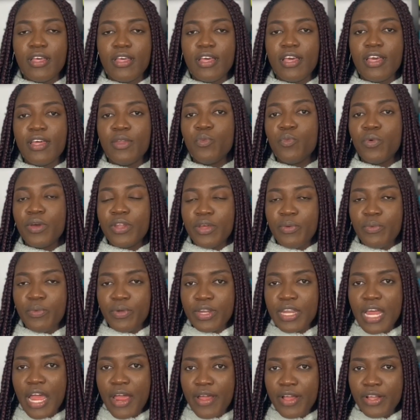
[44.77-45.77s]
And when it
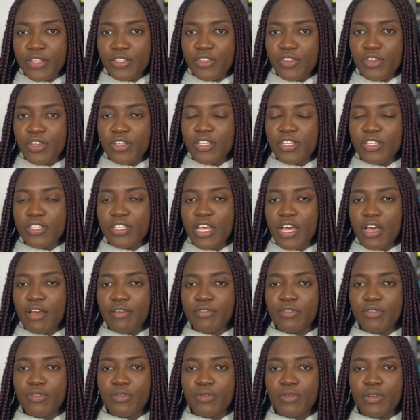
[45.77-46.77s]
redirects you, you just
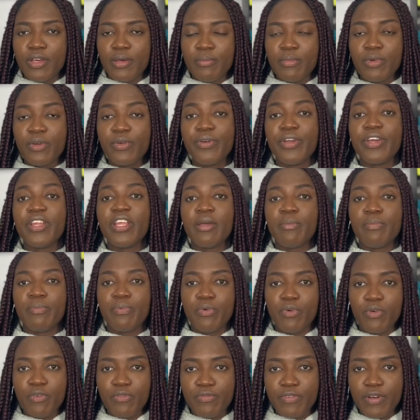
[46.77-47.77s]
have to create a
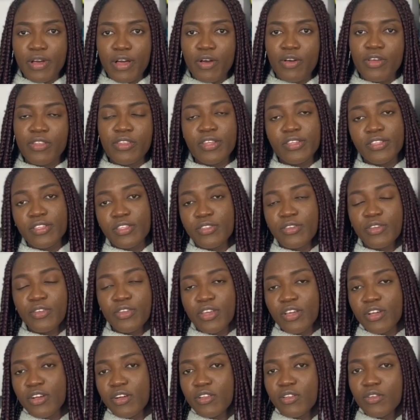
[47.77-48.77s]
profile, and this is going
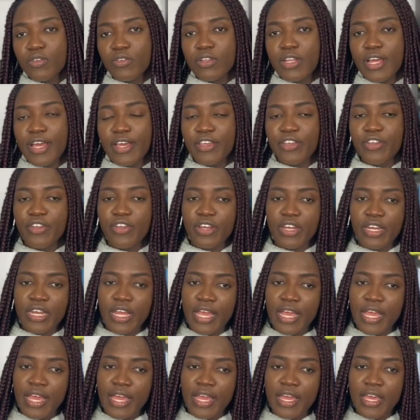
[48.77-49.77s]
to include like your
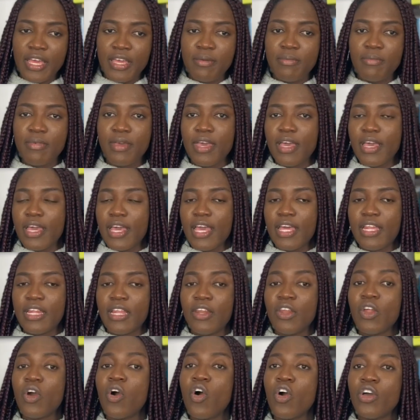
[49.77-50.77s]
name and
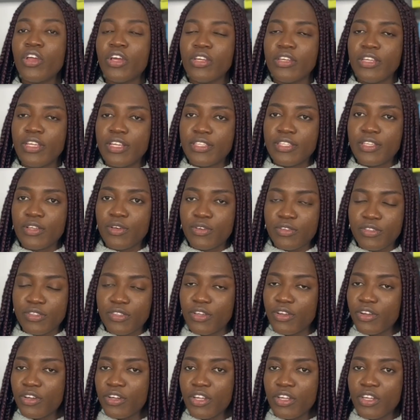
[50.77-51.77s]
then all your details.
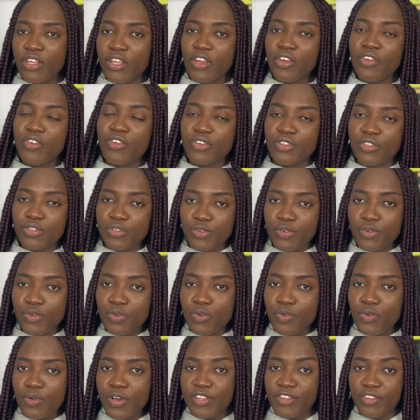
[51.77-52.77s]
They're going to need your
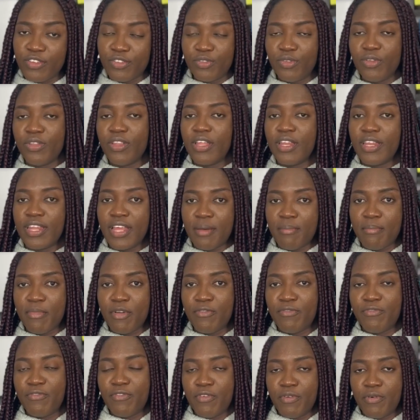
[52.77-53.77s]
school and your student number
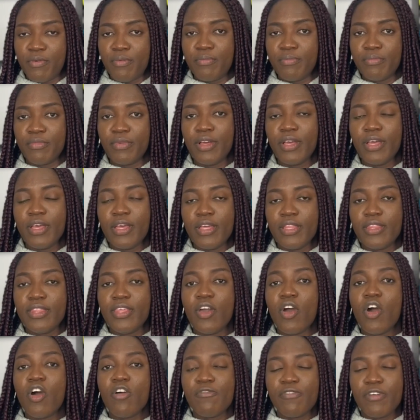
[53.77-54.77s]
from
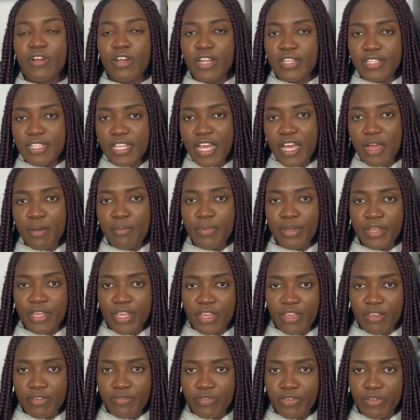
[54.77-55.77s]
the offer letter Humber
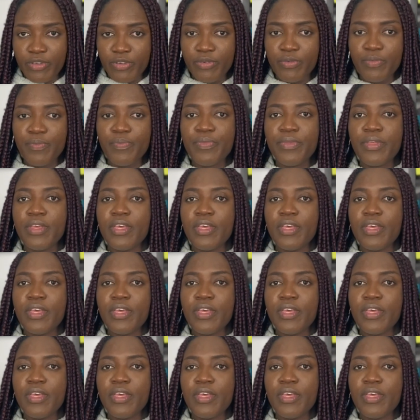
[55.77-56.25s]
gave you.